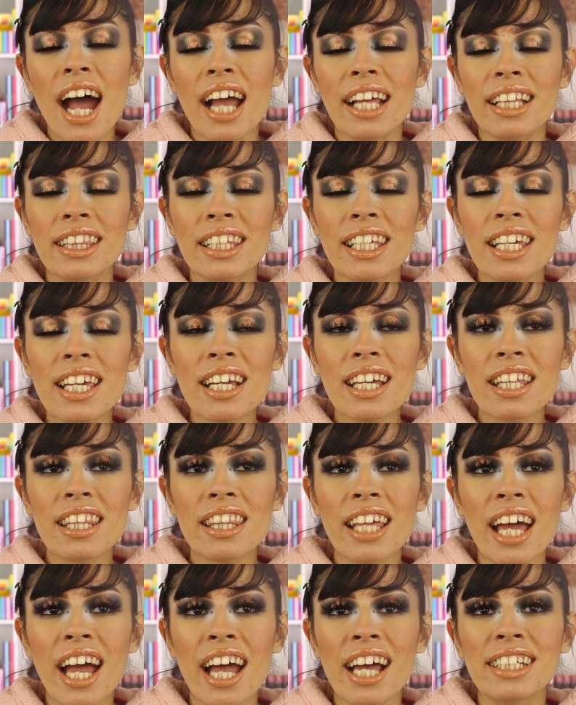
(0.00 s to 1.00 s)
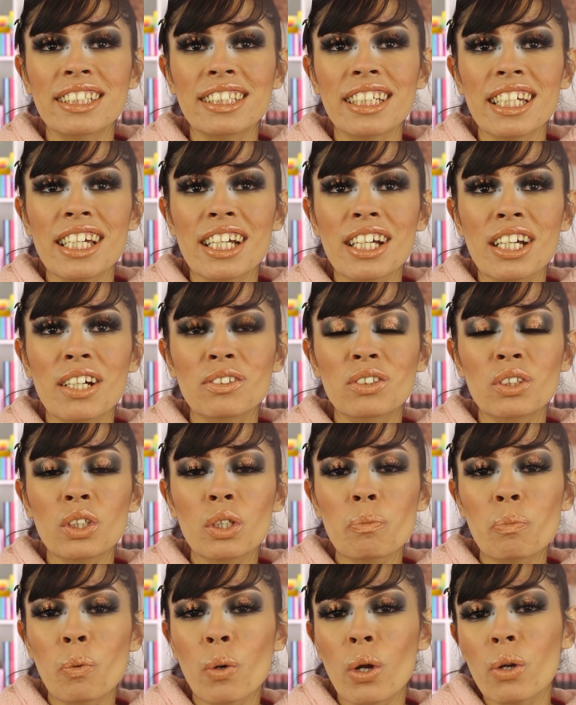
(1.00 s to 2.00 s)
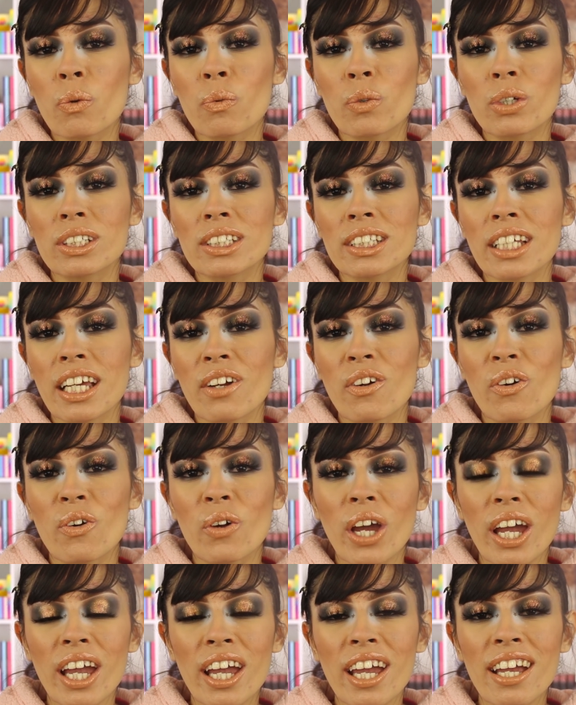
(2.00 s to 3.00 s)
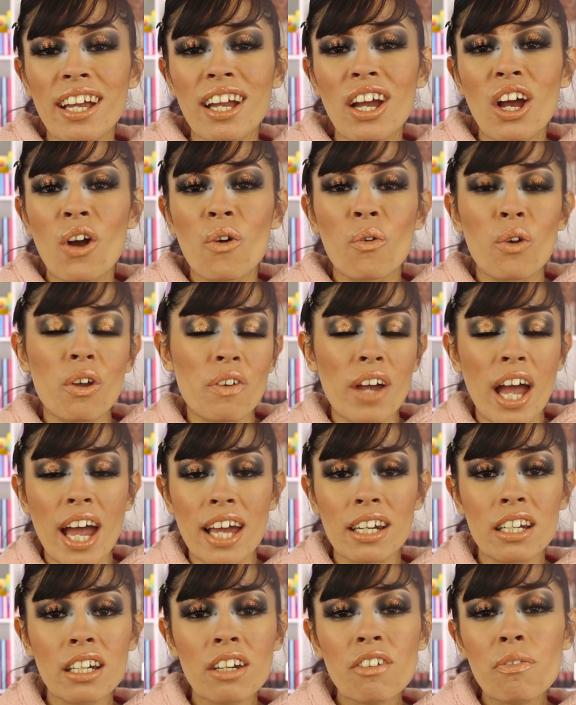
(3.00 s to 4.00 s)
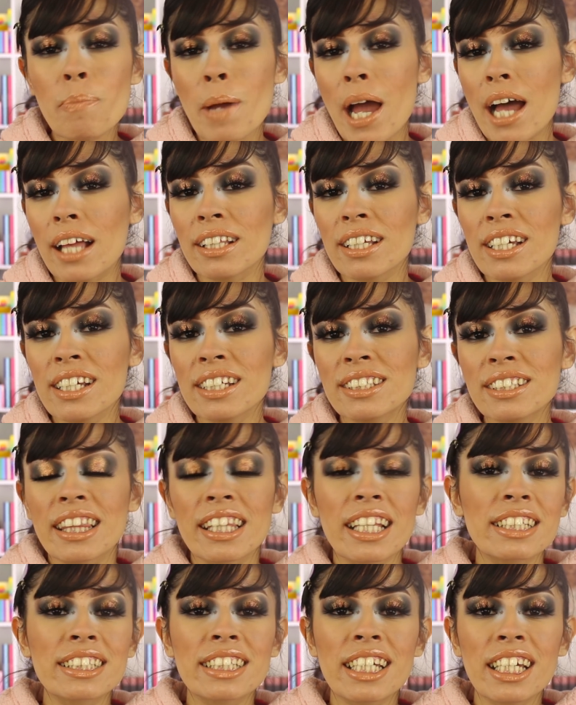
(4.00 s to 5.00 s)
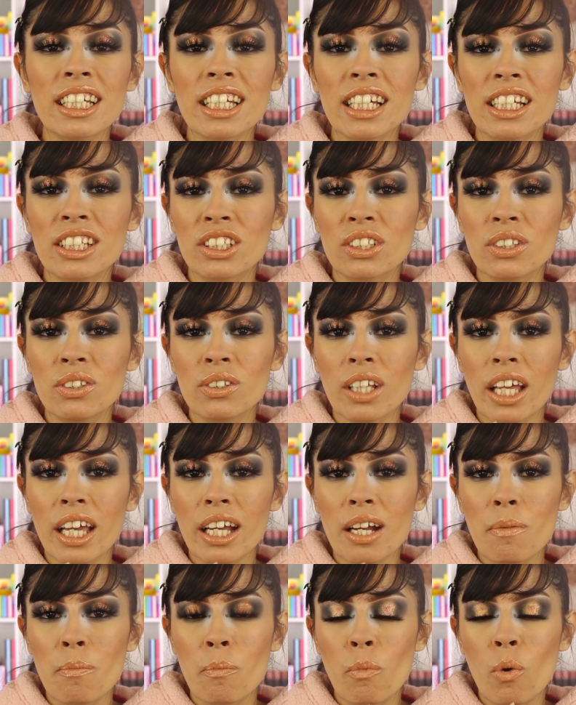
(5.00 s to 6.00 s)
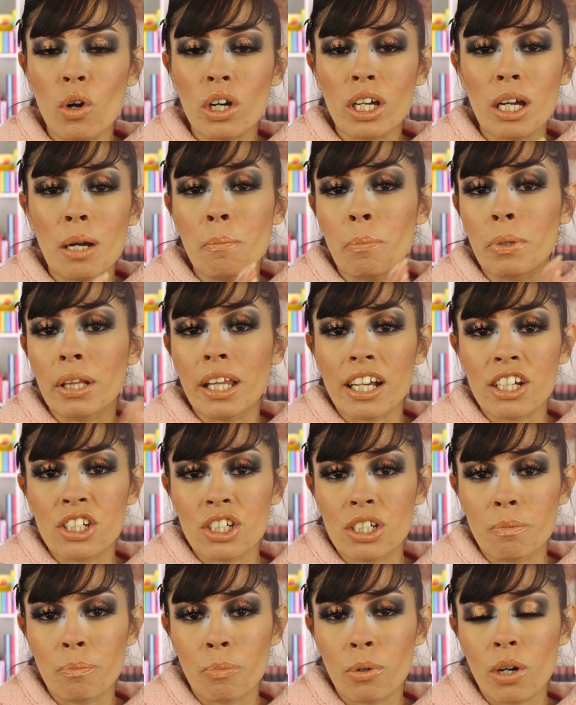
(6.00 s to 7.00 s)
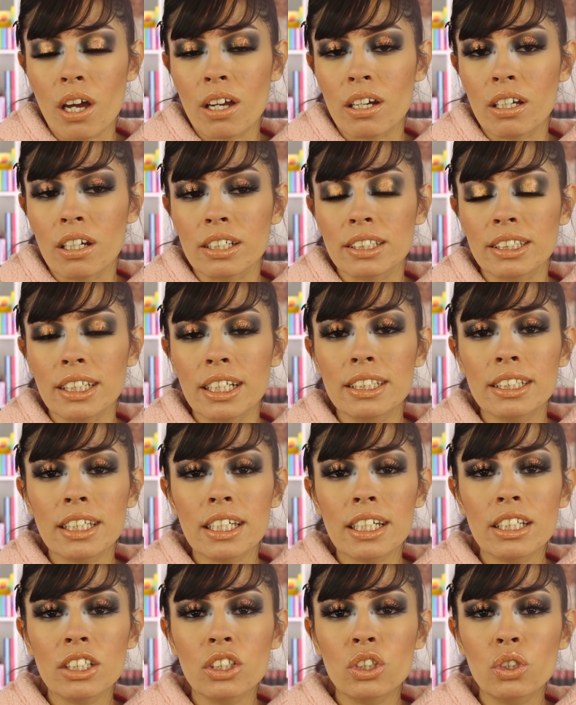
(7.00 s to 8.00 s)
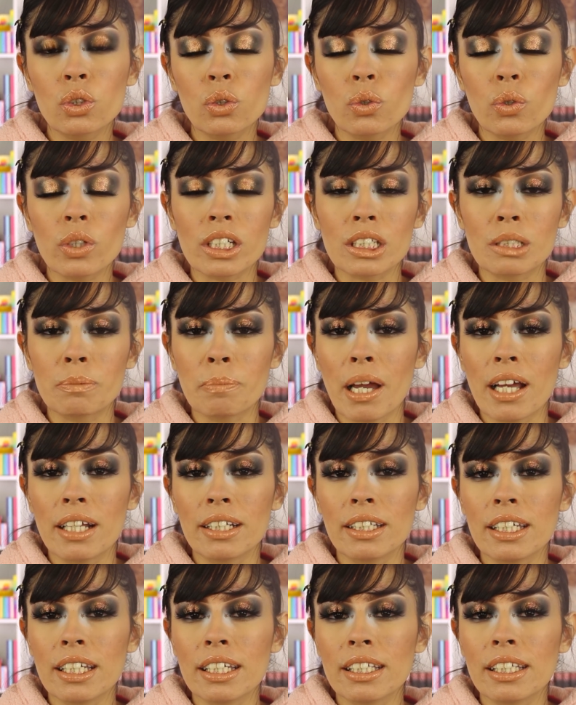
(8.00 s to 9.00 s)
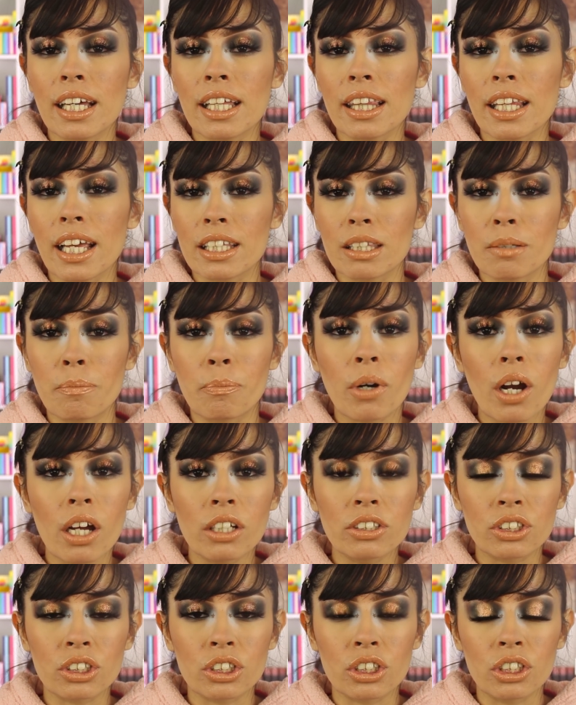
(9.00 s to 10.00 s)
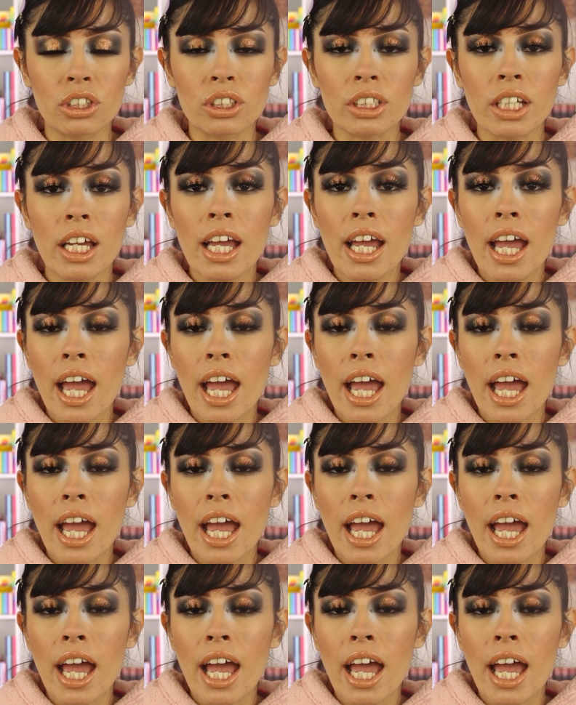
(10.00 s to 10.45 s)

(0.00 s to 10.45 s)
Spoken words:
I think that it comes to the point where it's like, okay, we've had enough palettes, let's get into like more complexion products, let's get into expanding like the bronzers